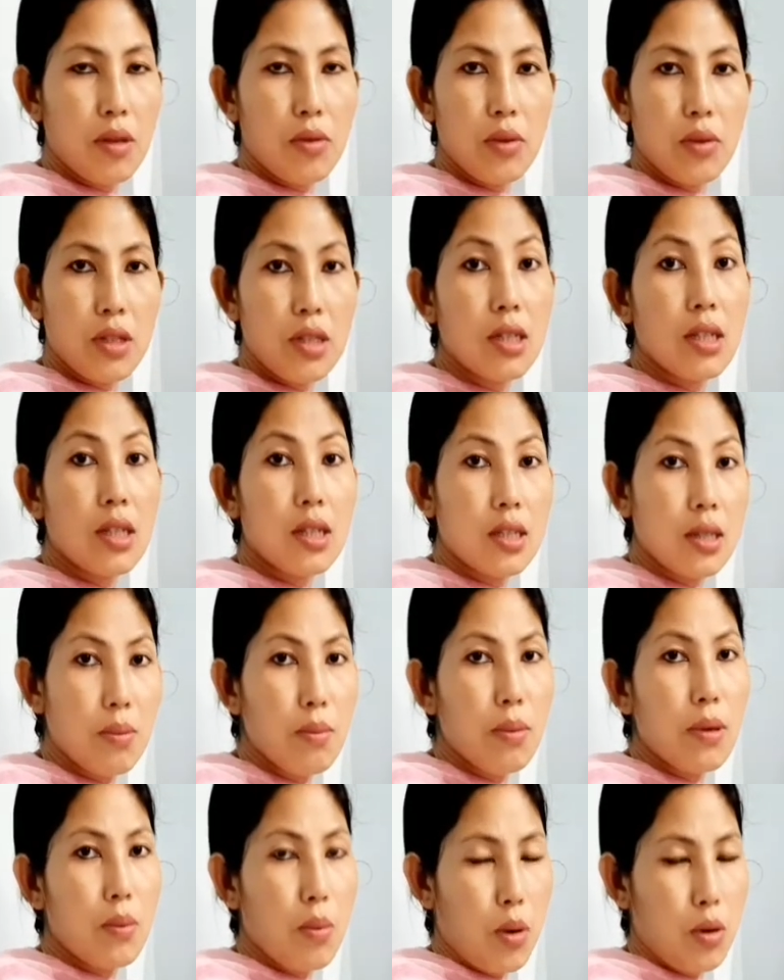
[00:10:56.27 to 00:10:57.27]
with
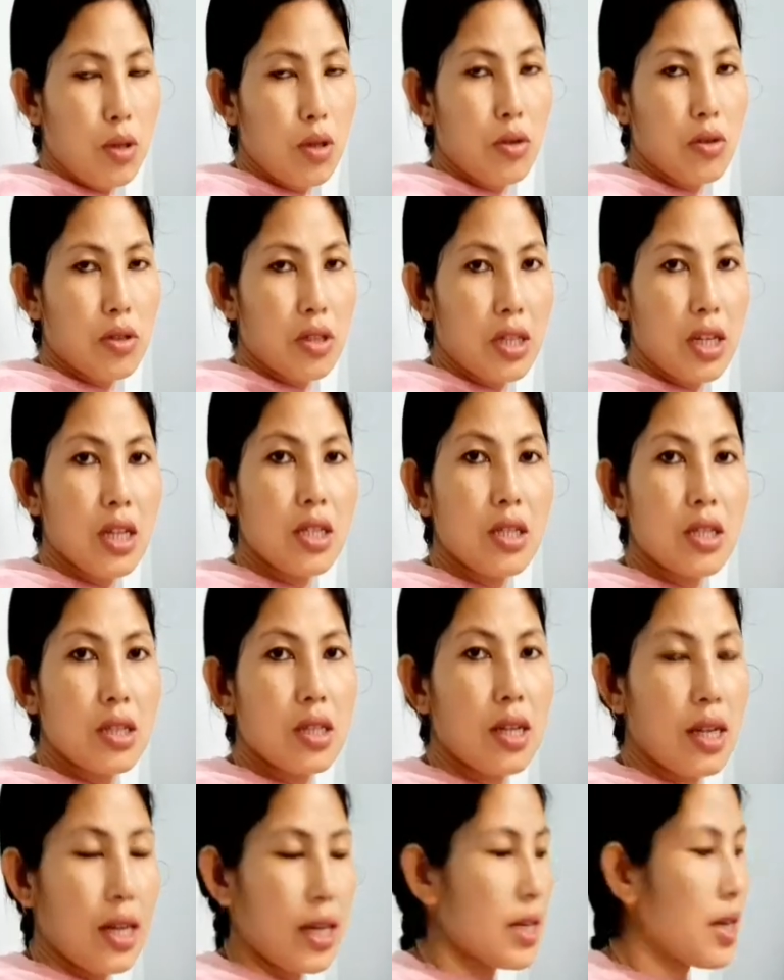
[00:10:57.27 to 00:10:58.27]
simple body
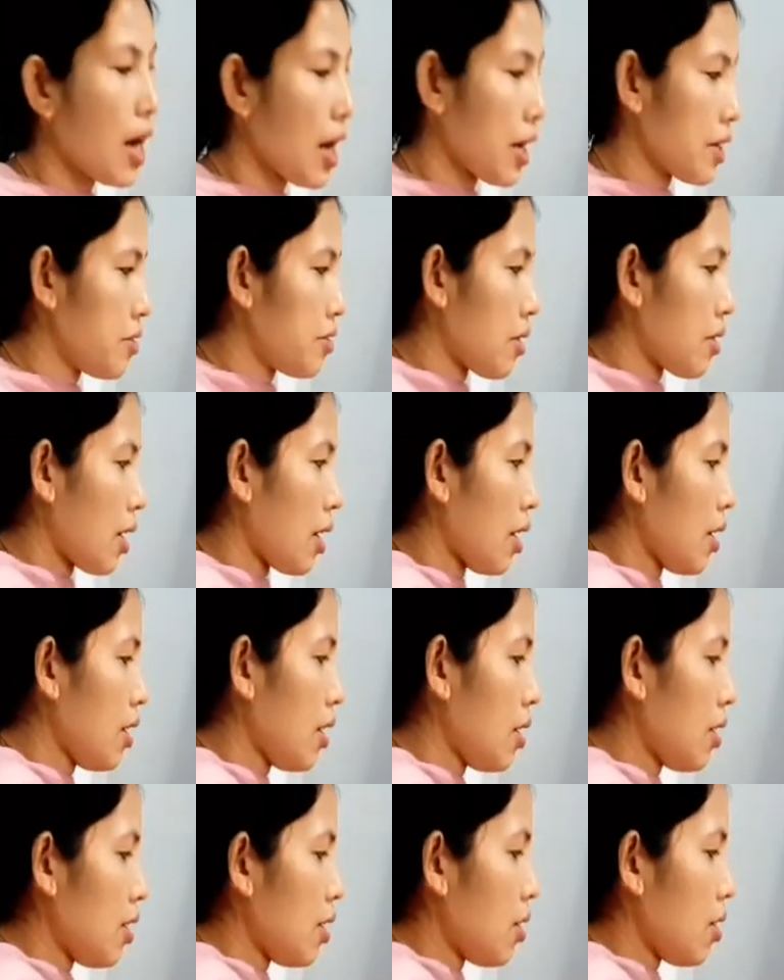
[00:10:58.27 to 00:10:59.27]
organization like hydra.
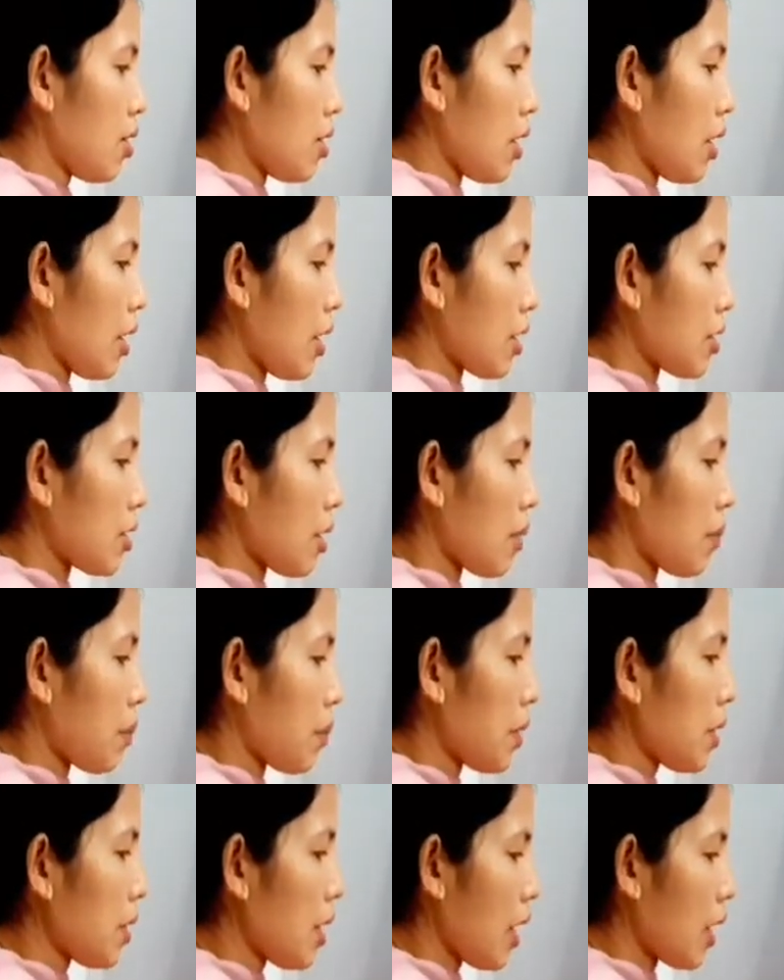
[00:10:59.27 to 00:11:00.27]

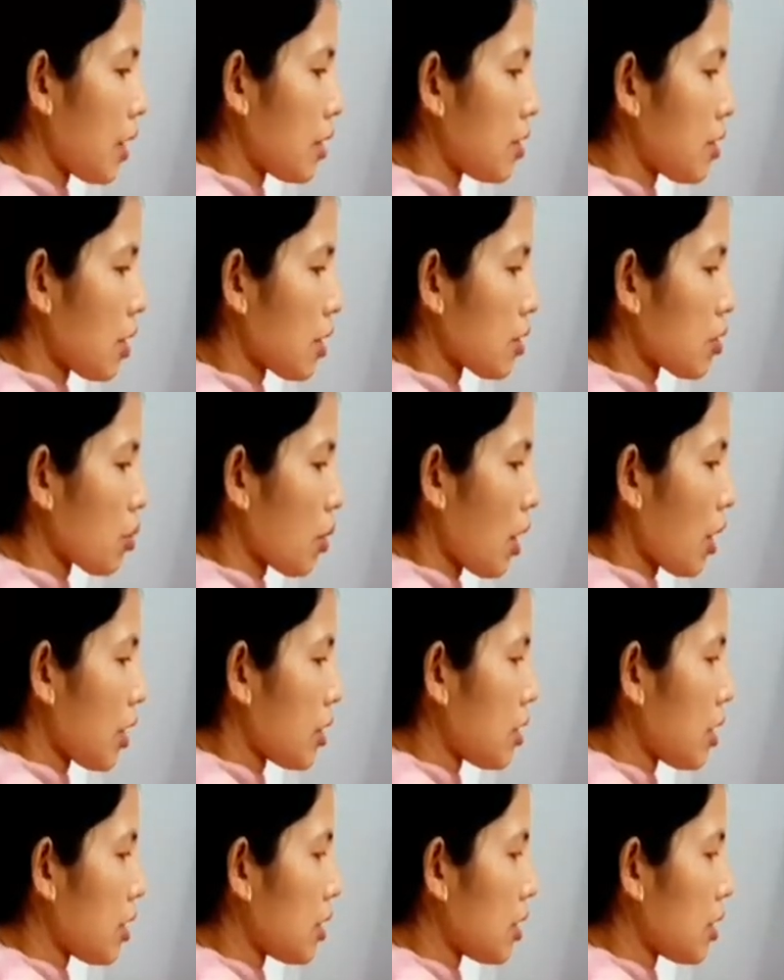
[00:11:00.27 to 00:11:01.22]
Example, hydra. So hydra